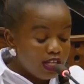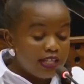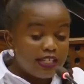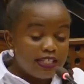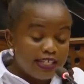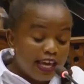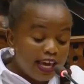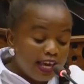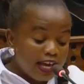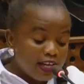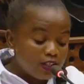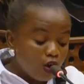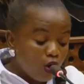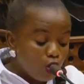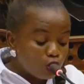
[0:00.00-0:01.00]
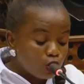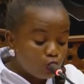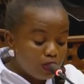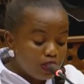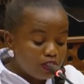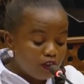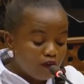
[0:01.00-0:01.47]
The DA has a whole
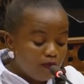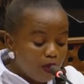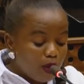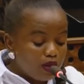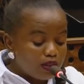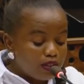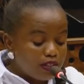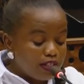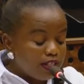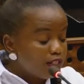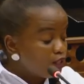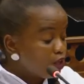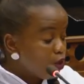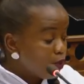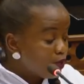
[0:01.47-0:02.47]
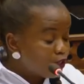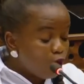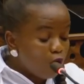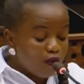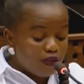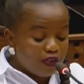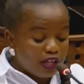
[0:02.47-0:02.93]
suite of policies which
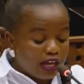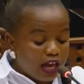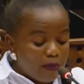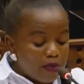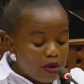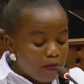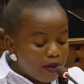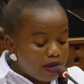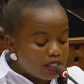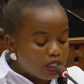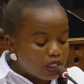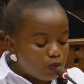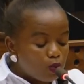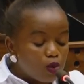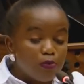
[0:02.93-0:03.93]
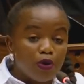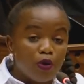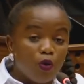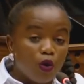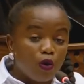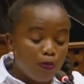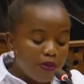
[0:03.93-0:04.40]
over the coming months will be
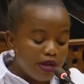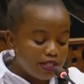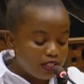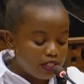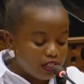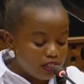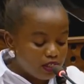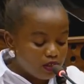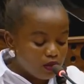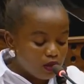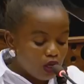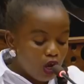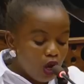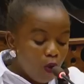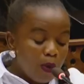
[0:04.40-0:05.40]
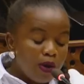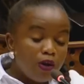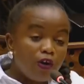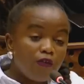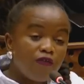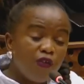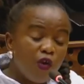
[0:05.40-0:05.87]
augmented. We
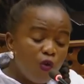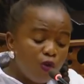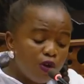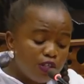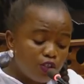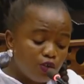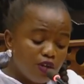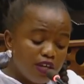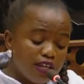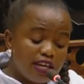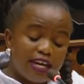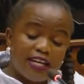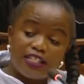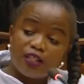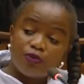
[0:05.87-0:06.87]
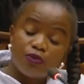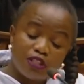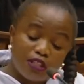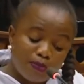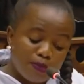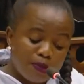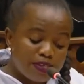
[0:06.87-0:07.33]
look forward to engaging with
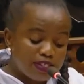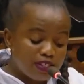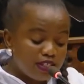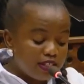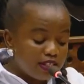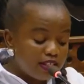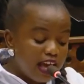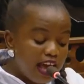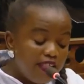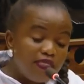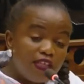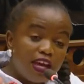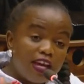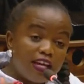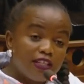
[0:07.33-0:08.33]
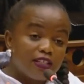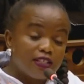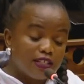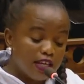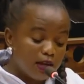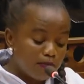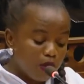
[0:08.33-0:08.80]
the President and the
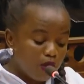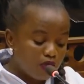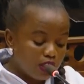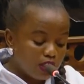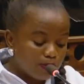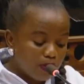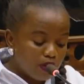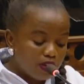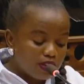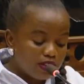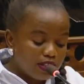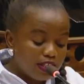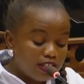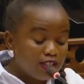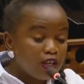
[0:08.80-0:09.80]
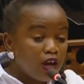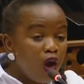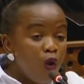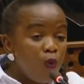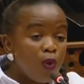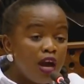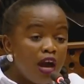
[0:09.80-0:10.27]
ANC about these policies.
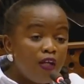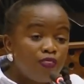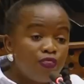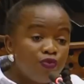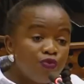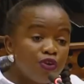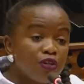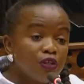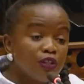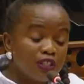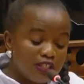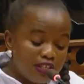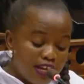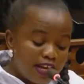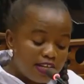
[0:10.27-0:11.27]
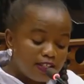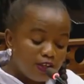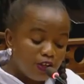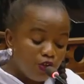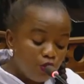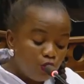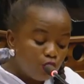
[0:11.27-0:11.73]
We are thrilled that it's a
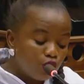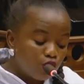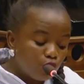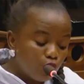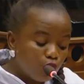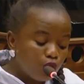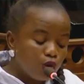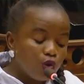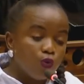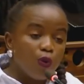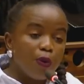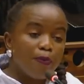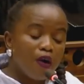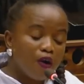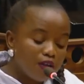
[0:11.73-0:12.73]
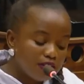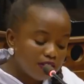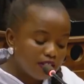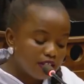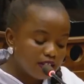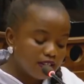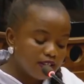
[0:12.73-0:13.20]
new dawn where
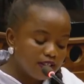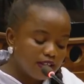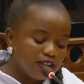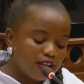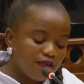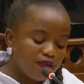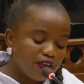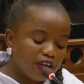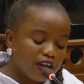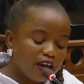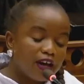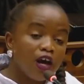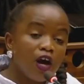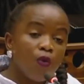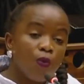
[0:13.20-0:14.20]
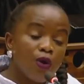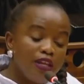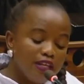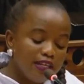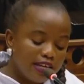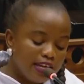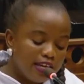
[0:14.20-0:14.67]
politics in South Africa will
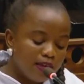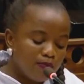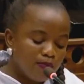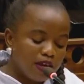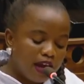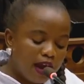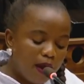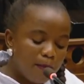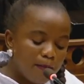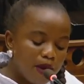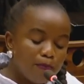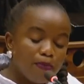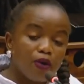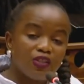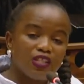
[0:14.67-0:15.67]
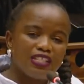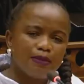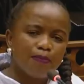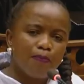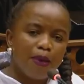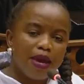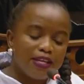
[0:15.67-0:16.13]
again become about the
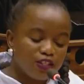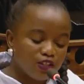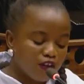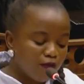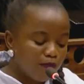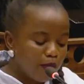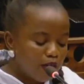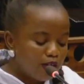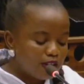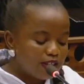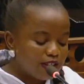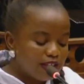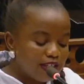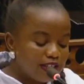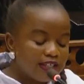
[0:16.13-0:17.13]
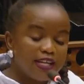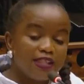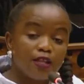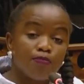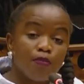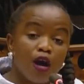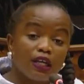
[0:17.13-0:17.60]
debate of policies in
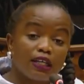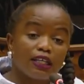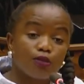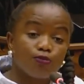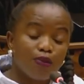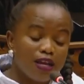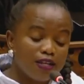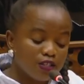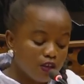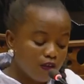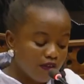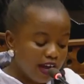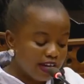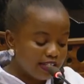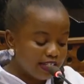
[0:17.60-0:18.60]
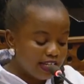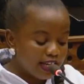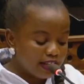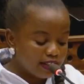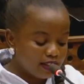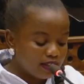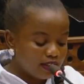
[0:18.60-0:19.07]
the marketplace of
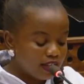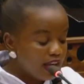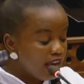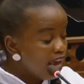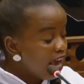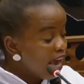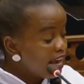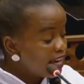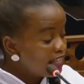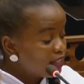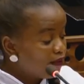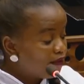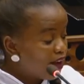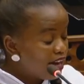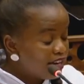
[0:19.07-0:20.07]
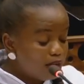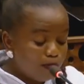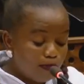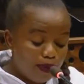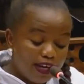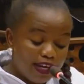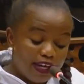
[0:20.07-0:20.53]
ideas. And as a final
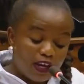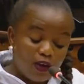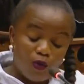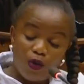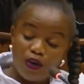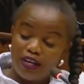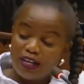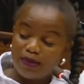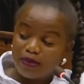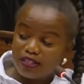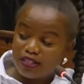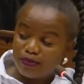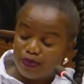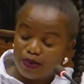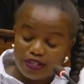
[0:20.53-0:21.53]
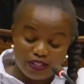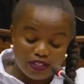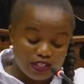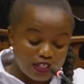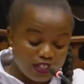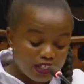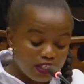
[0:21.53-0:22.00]
plea and warning, Mr.
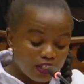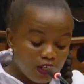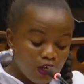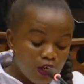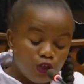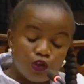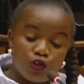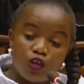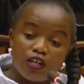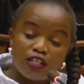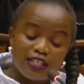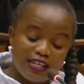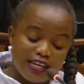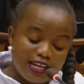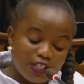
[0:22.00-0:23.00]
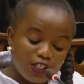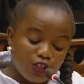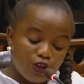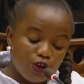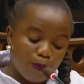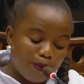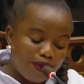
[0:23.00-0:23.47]
President, do not let
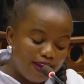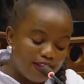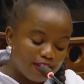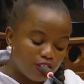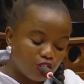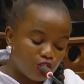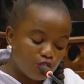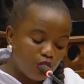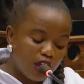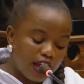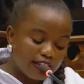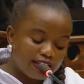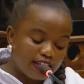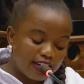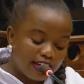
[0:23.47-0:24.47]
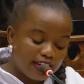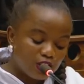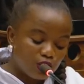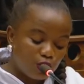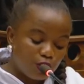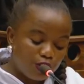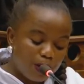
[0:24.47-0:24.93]
your pledge to act
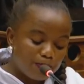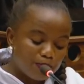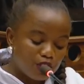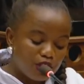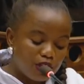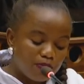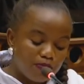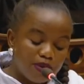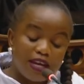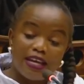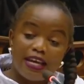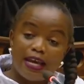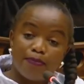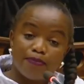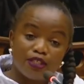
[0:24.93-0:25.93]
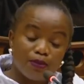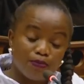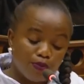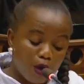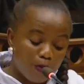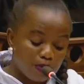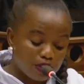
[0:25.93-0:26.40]
against corruption be an empty
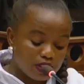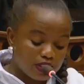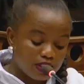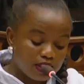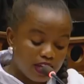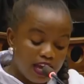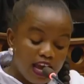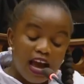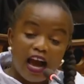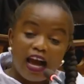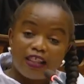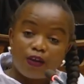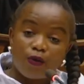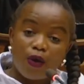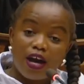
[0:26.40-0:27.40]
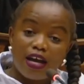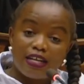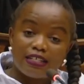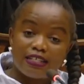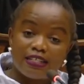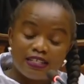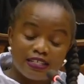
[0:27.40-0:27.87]
promise.
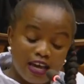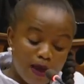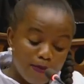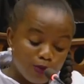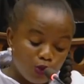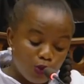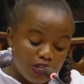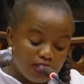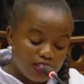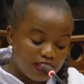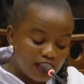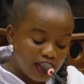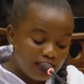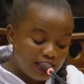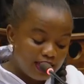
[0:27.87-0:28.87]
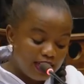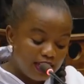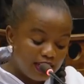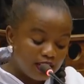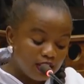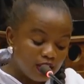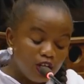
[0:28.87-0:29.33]
Otherwise, come
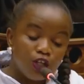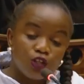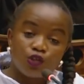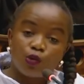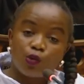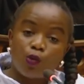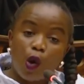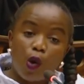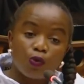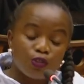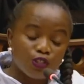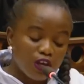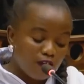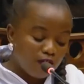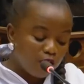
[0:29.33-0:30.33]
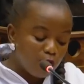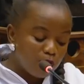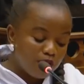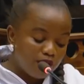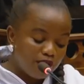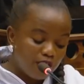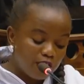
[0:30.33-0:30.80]
2019, to quote a
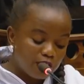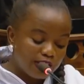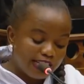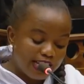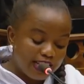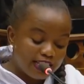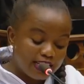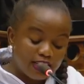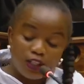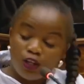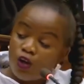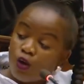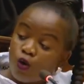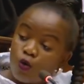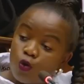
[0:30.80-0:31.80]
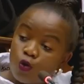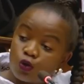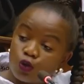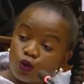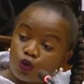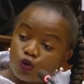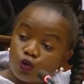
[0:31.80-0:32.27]
former First Lady,
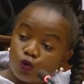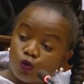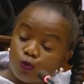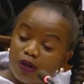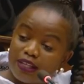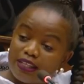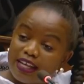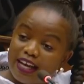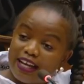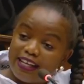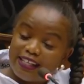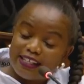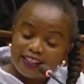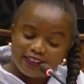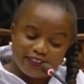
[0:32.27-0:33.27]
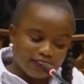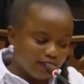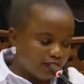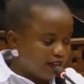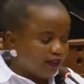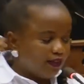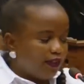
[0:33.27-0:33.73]
"Kuzoshuba, darling."
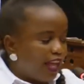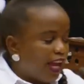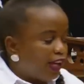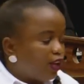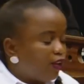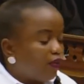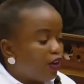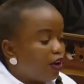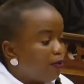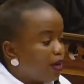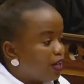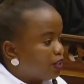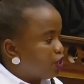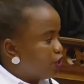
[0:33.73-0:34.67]
Thank you very much.